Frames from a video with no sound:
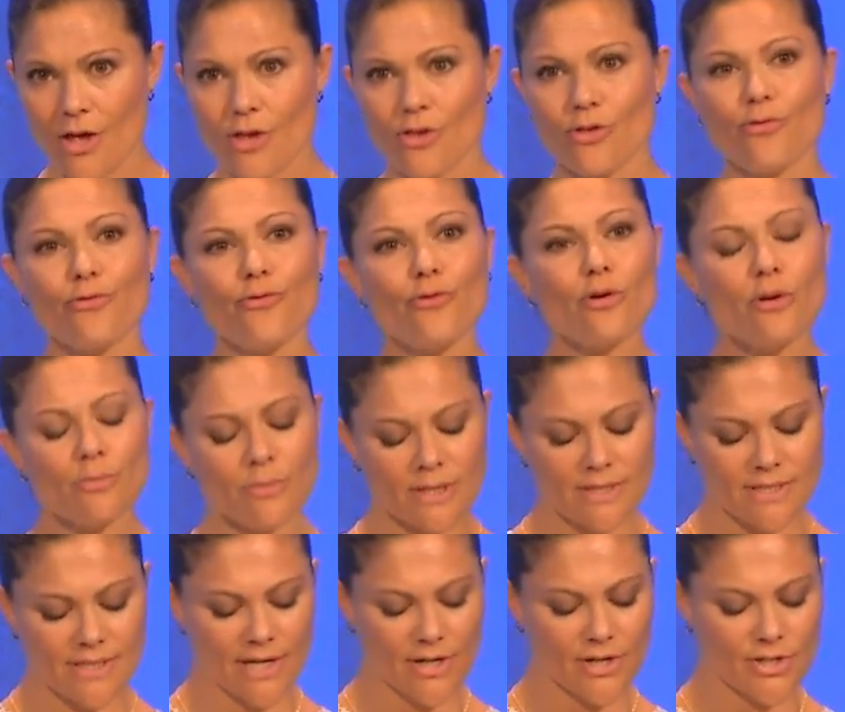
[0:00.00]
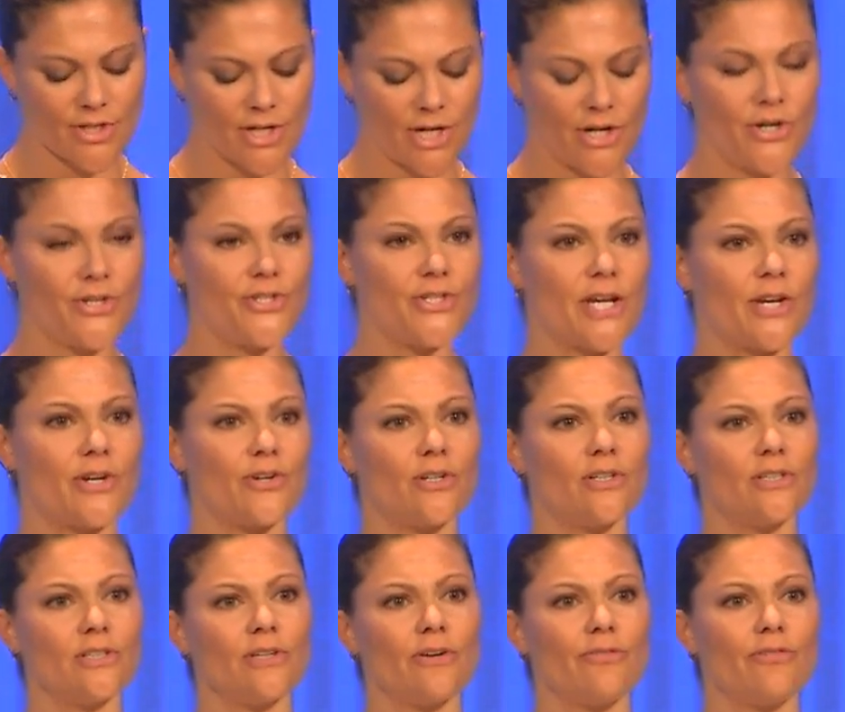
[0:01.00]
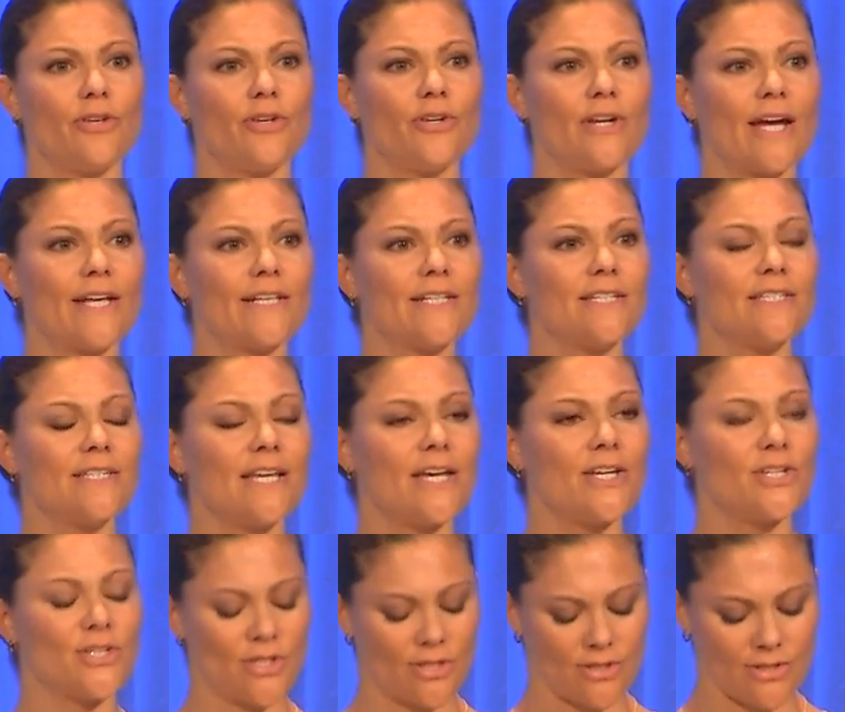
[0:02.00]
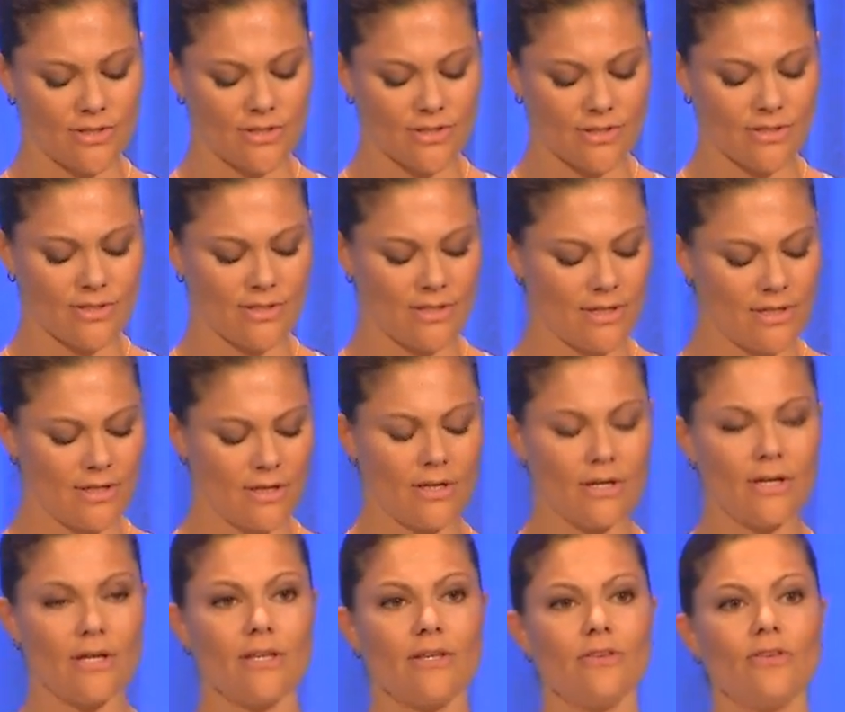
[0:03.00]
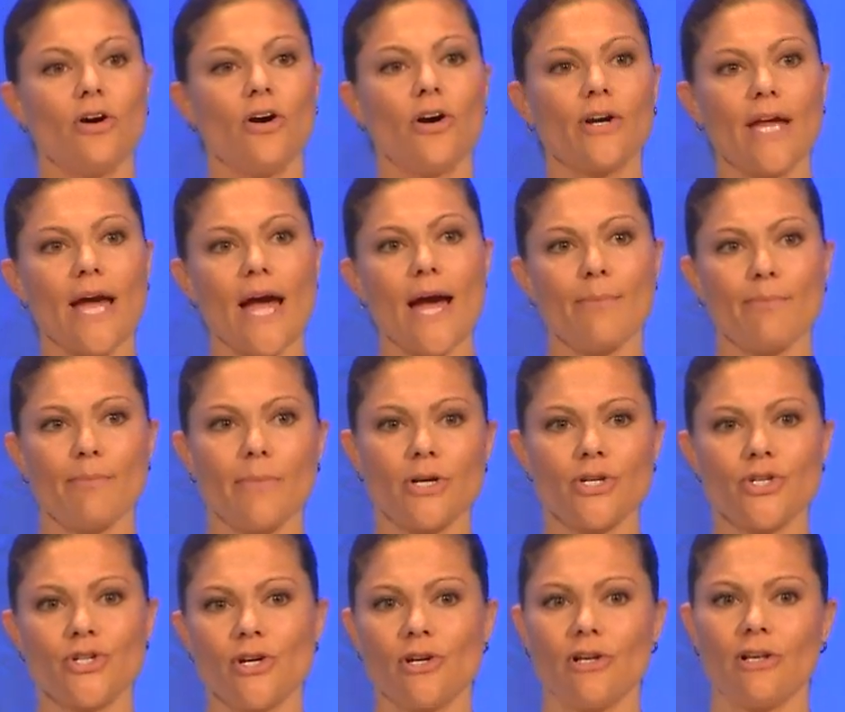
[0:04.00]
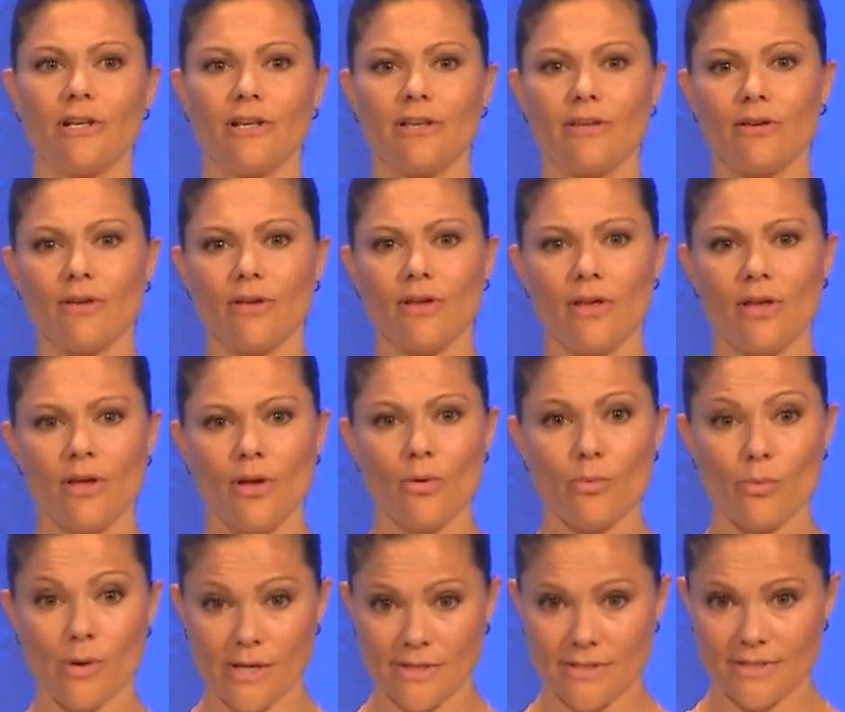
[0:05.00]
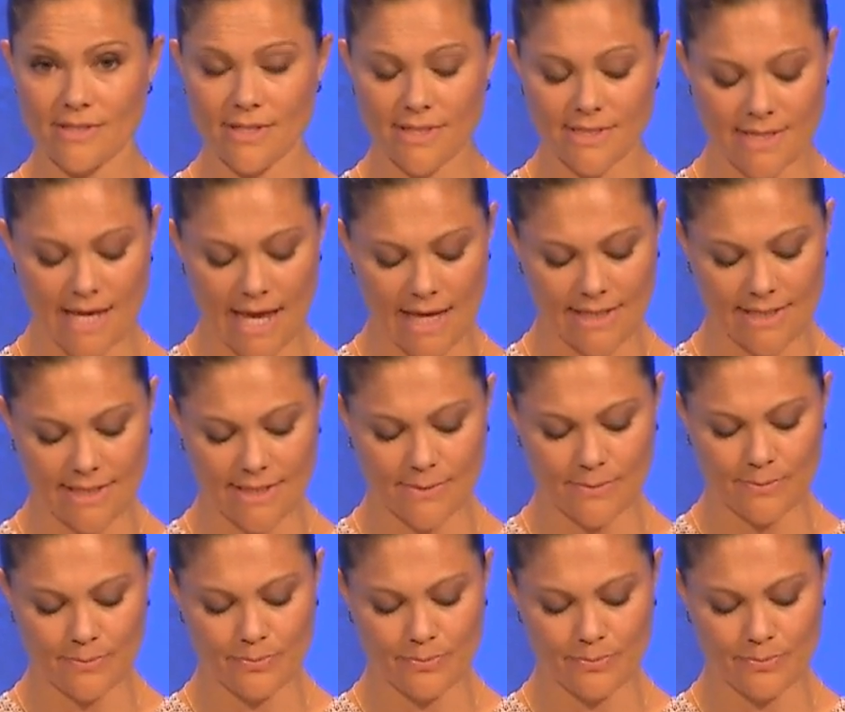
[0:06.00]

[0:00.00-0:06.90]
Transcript: The former Secretary General of the United Nations, Dag Hammarskjöld, once said,